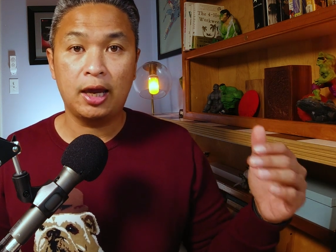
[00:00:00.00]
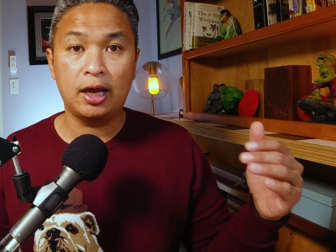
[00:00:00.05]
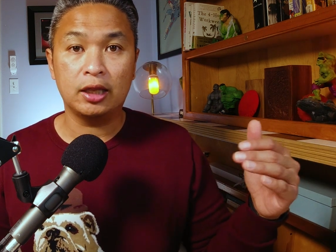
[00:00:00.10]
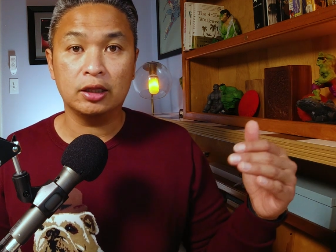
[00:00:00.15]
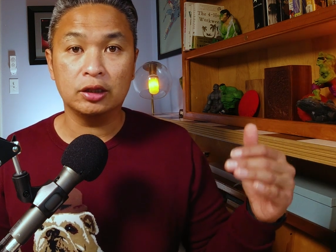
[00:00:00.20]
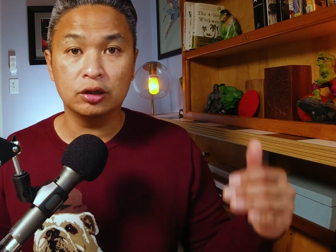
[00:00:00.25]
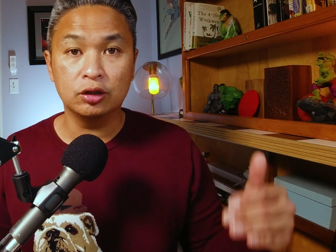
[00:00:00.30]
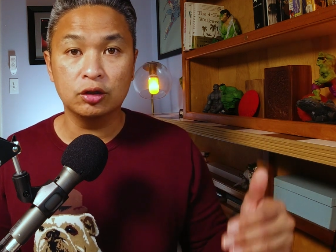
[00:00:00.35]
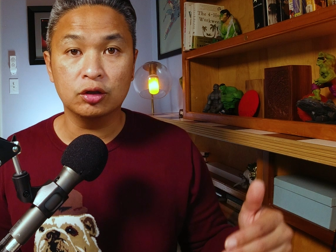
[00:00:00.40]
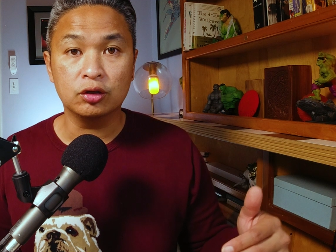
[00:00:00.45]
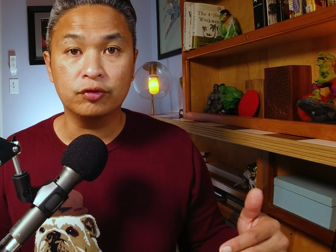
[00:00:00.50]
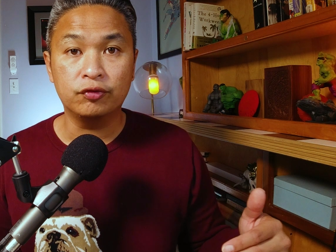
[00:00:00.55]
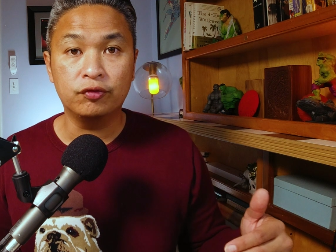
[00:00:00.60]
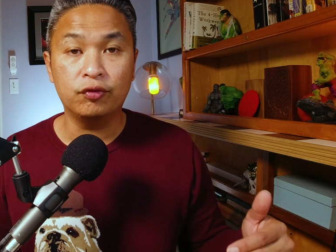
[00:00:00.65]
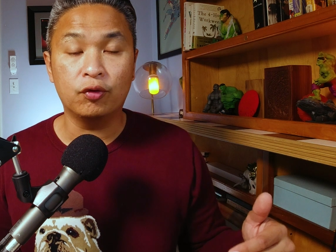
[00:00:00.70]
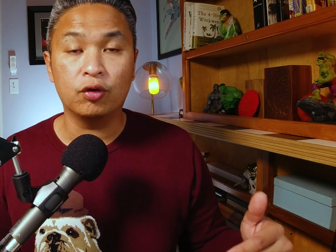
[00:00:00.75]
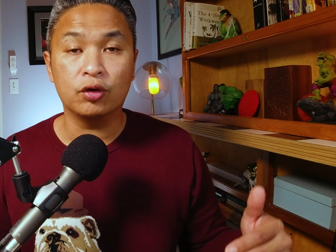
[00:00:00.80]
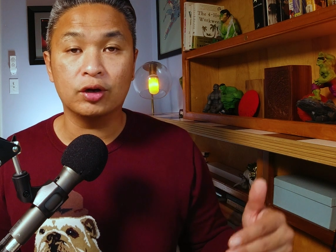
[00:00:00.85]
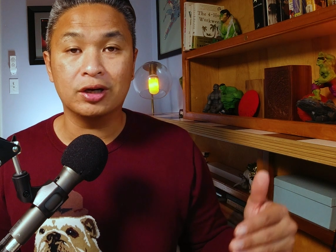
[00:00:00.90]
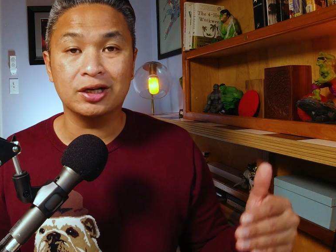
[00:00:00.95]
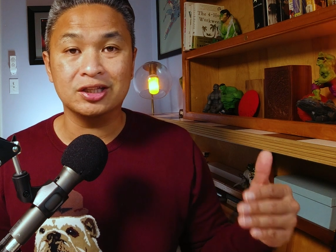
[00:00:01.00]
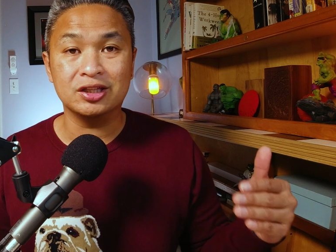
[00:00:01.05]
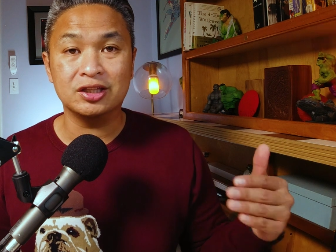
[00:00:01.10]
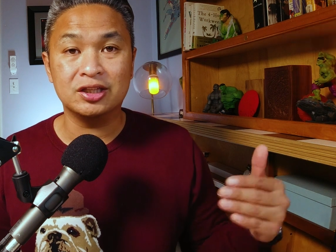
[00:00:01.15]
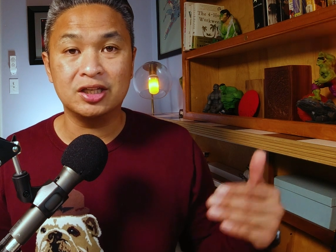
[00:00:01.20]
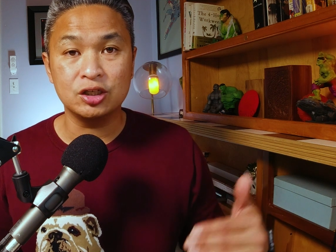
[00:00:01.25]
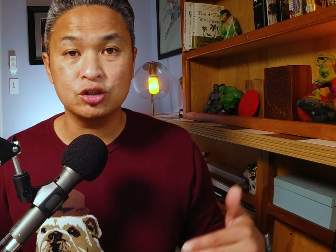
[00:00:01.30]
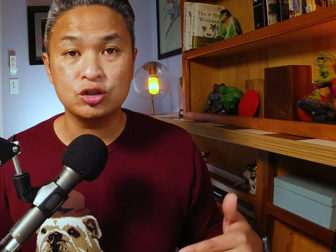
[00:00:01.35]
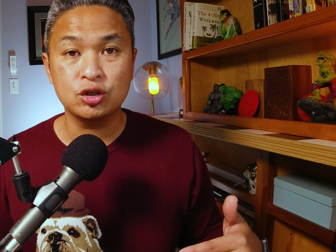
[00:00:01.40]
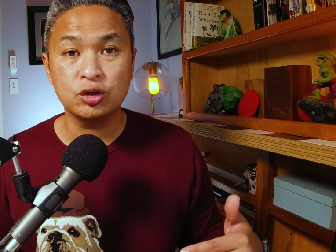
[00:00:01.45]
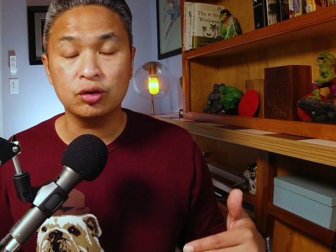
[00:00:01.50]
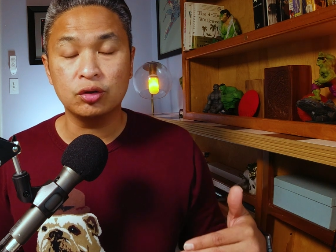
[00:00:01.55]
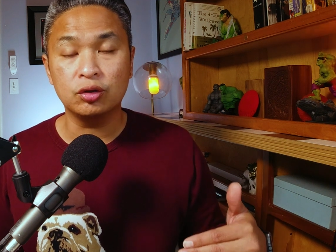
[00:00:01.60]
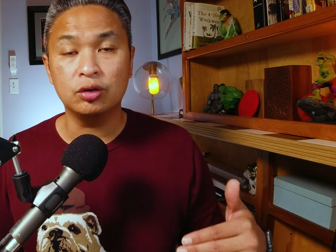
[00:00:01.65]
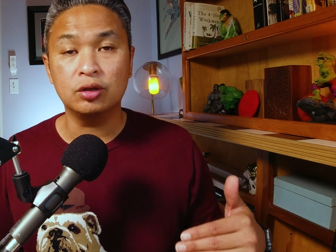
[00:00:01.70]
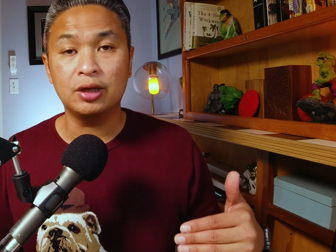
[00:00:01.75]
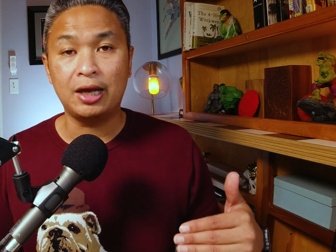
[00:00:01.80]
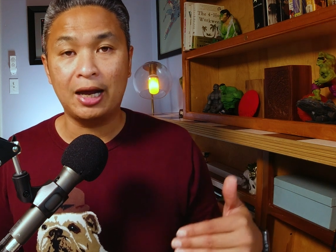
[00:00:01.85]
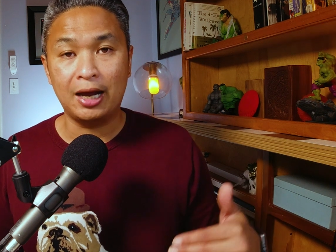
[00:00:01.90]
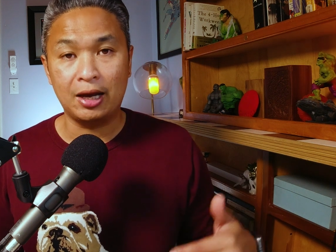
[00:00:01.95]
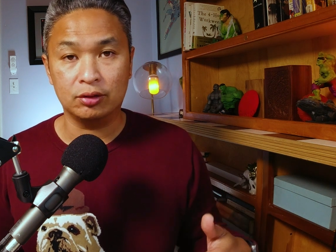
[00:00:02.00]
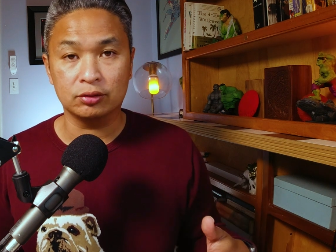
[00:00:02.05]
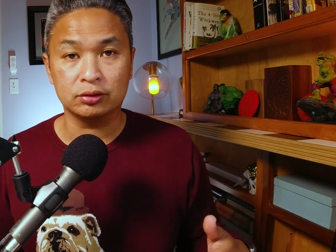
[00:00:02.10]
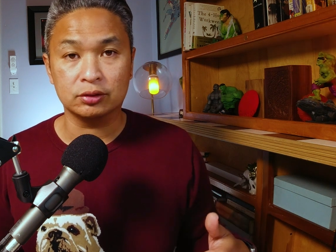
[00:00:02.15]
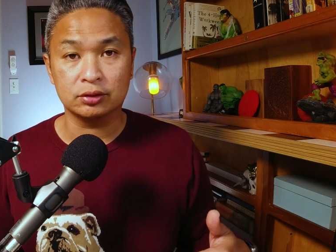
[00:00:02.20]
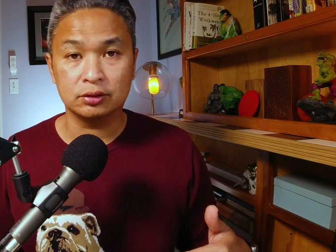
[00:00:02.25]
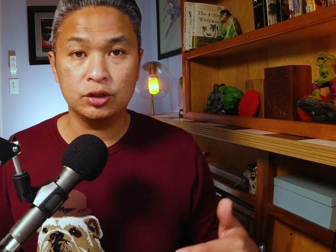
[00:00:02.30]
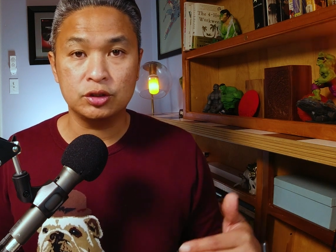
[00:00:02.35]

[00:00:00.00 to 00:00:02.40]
and look for a digital out,